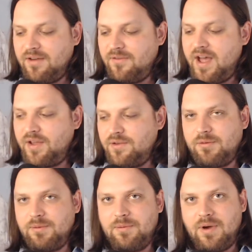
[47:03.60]
value
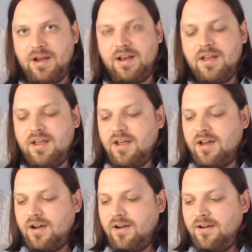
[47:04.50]
from them, right?
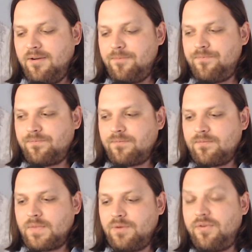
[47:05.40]

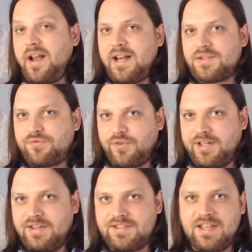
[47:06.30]
Finance
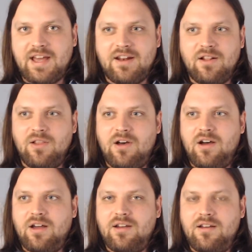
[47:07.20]
forgets that a
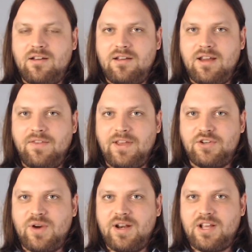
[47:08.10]
lot, and they
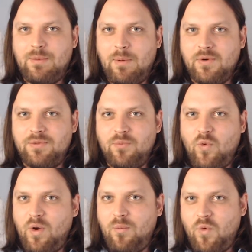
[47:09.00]
try to come up with
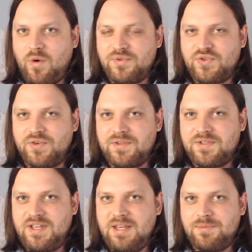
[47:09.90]
more and more absurd
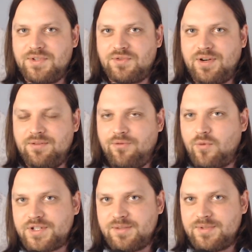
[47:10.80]
schemes to try to
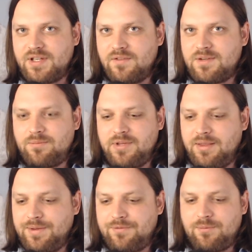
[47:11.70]
divorce themselves
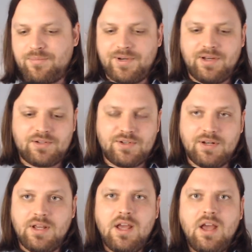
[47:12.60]
completely from
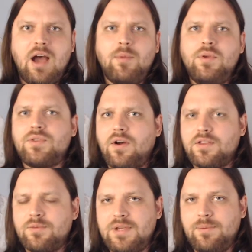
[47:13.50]
production. I mean, you
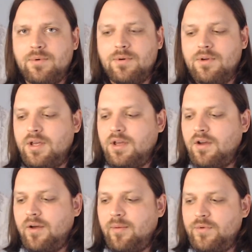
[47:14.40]
talk to people
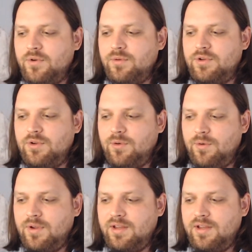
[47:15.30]
who do